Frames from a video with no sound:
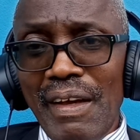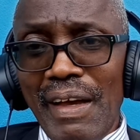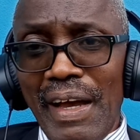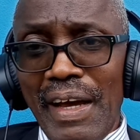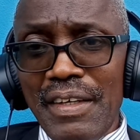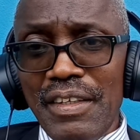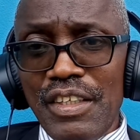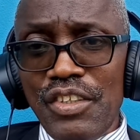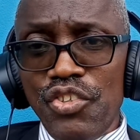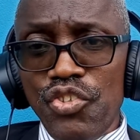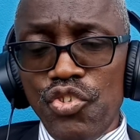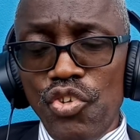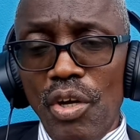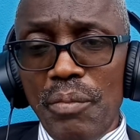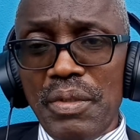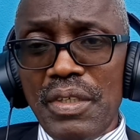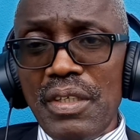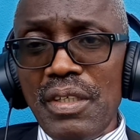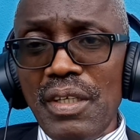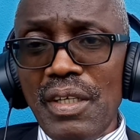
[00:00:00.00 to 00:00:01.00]
And it
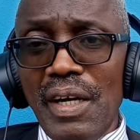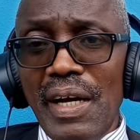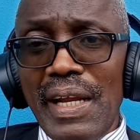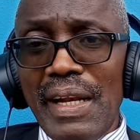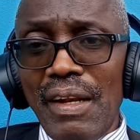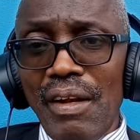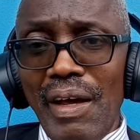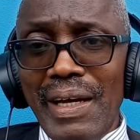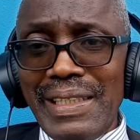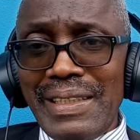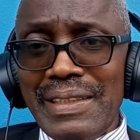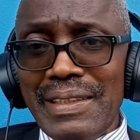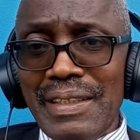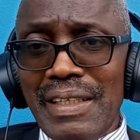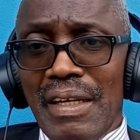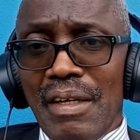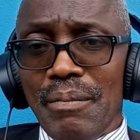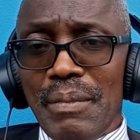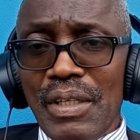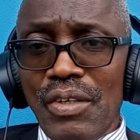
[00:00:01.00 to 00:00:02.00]
troubled her a lot
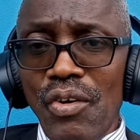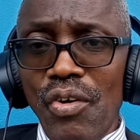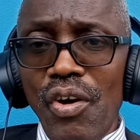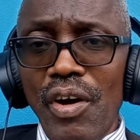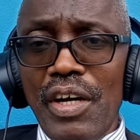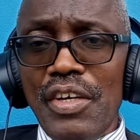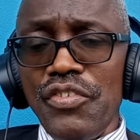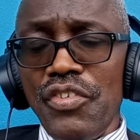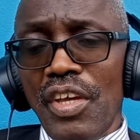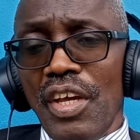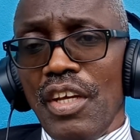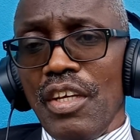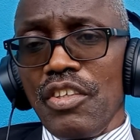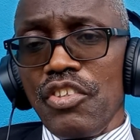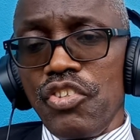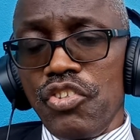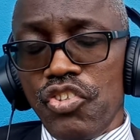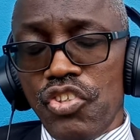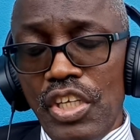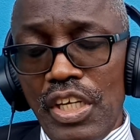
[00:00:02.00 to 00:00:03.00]
because
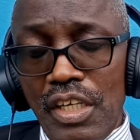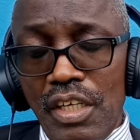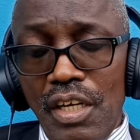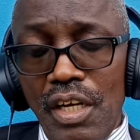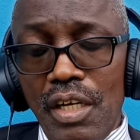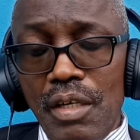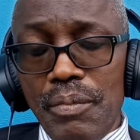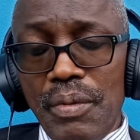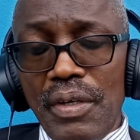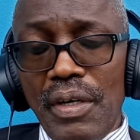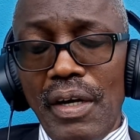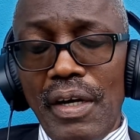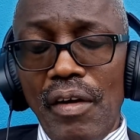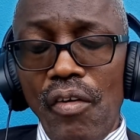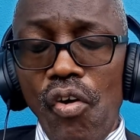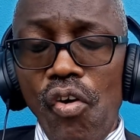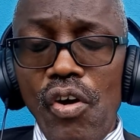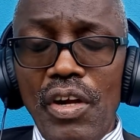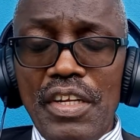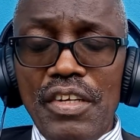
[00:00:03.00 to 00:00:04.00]
Jacob,
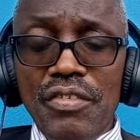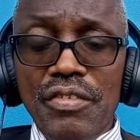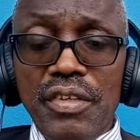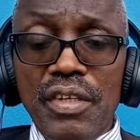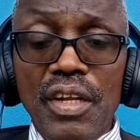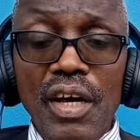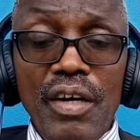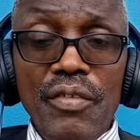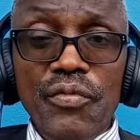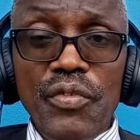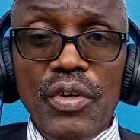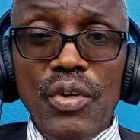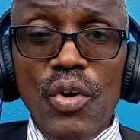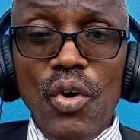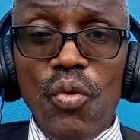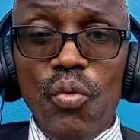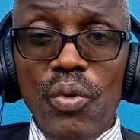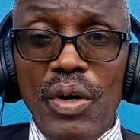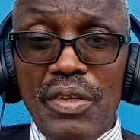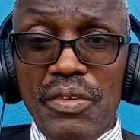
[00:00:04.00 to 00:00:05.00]
all his love,
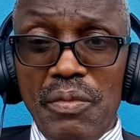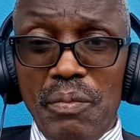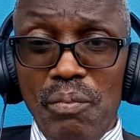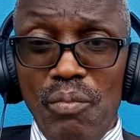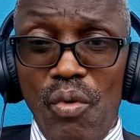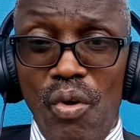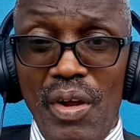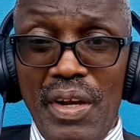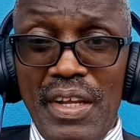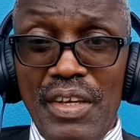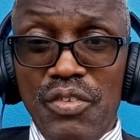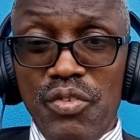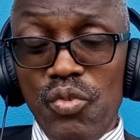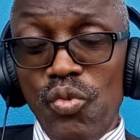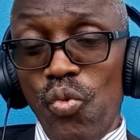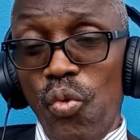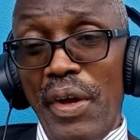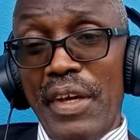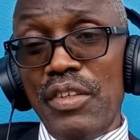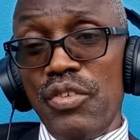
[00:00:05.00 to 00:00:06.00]
was more or less
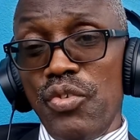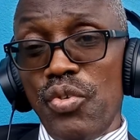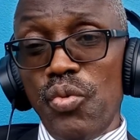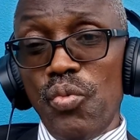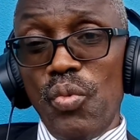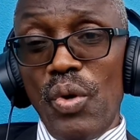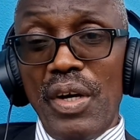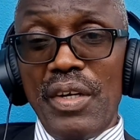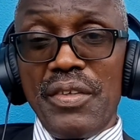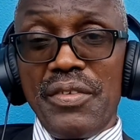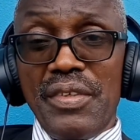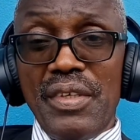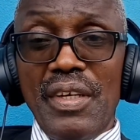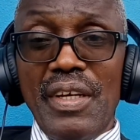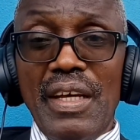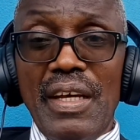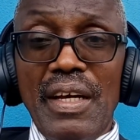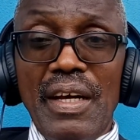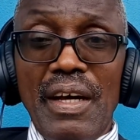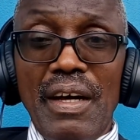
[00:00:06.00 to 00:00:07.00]
going towards
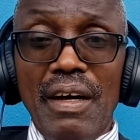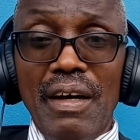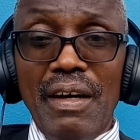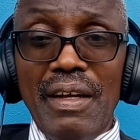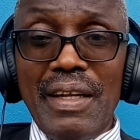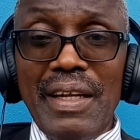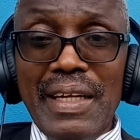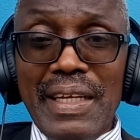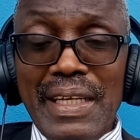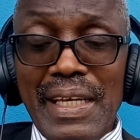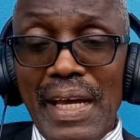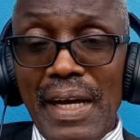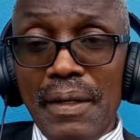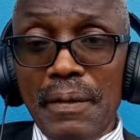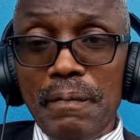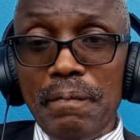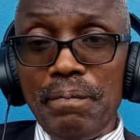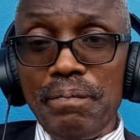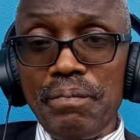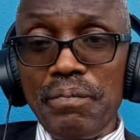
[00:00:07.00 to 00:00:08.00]
Leah.
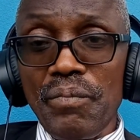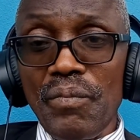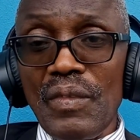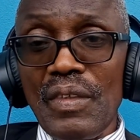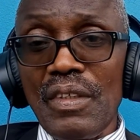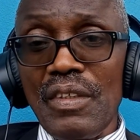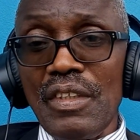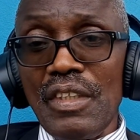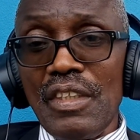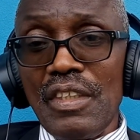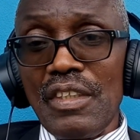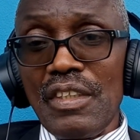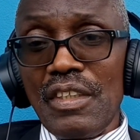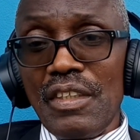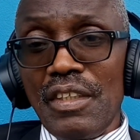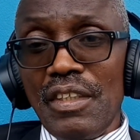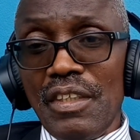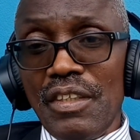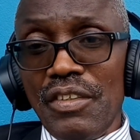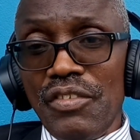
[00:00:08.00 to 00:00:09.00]

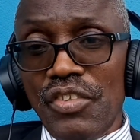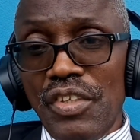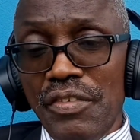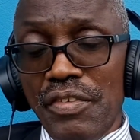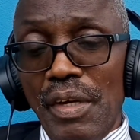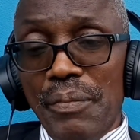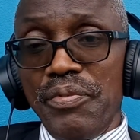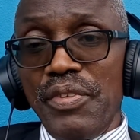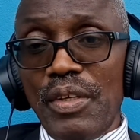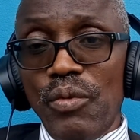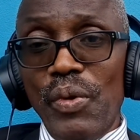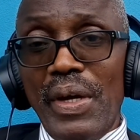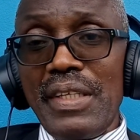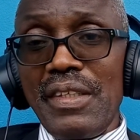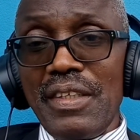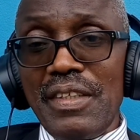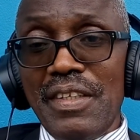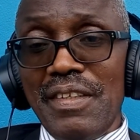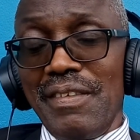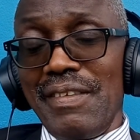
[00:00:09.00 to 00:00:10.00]
She
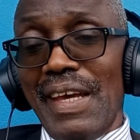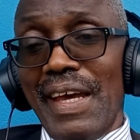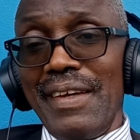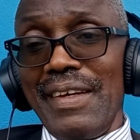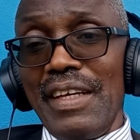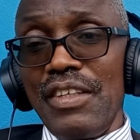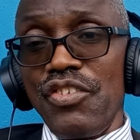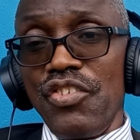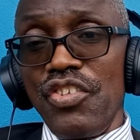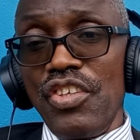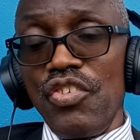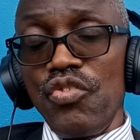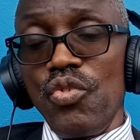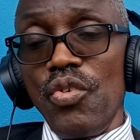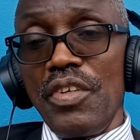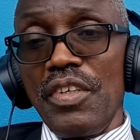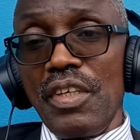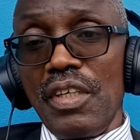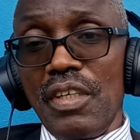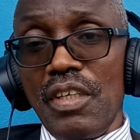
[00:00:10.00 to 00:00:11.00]
subsequently decided that she's
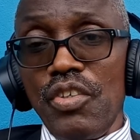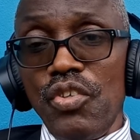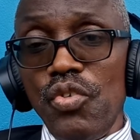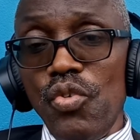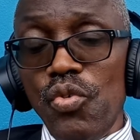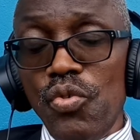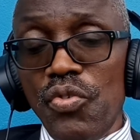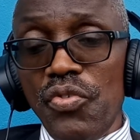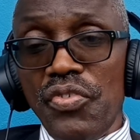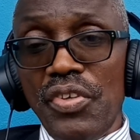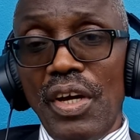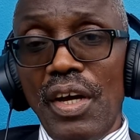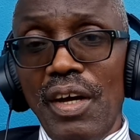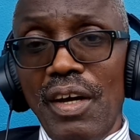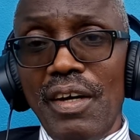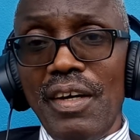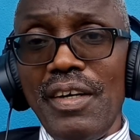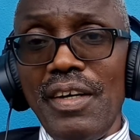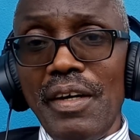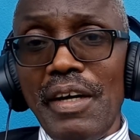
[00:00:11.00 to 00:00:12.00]
going to use
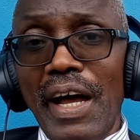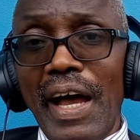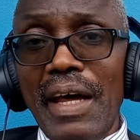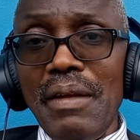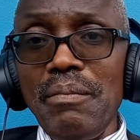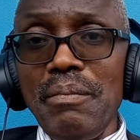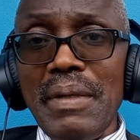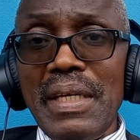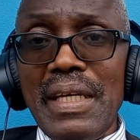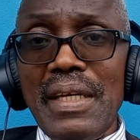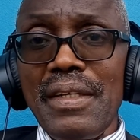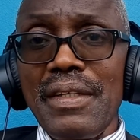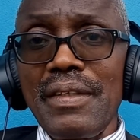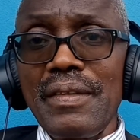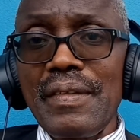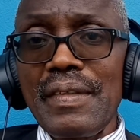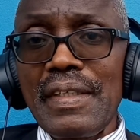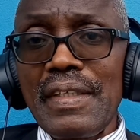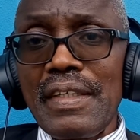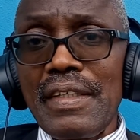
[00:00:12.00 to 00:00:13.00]
uh, her handmaid
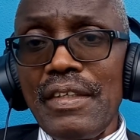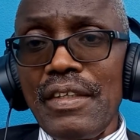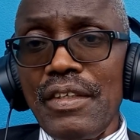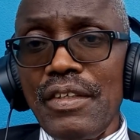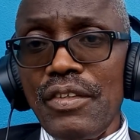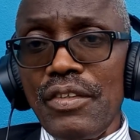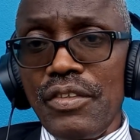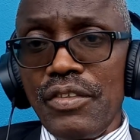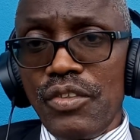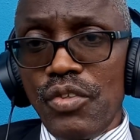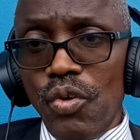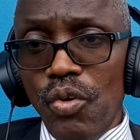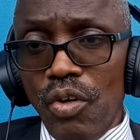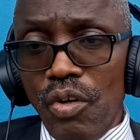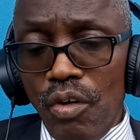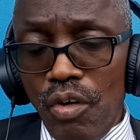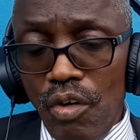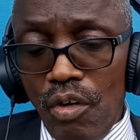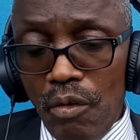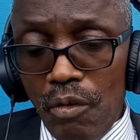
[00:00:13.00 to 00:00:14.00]

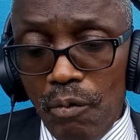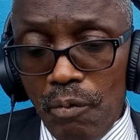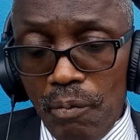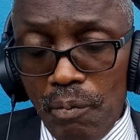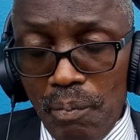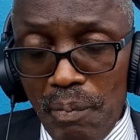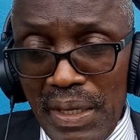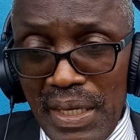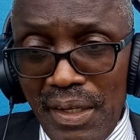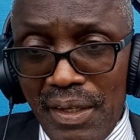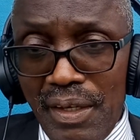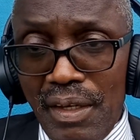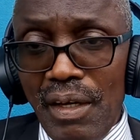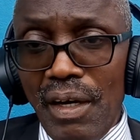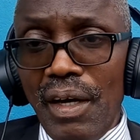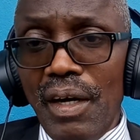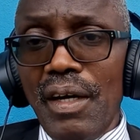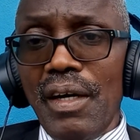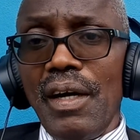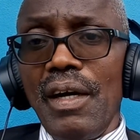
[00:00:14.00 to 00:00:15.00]
to make
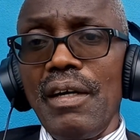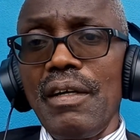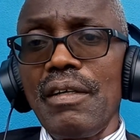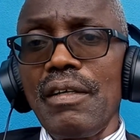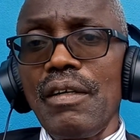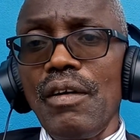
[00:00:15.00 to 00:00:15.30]
her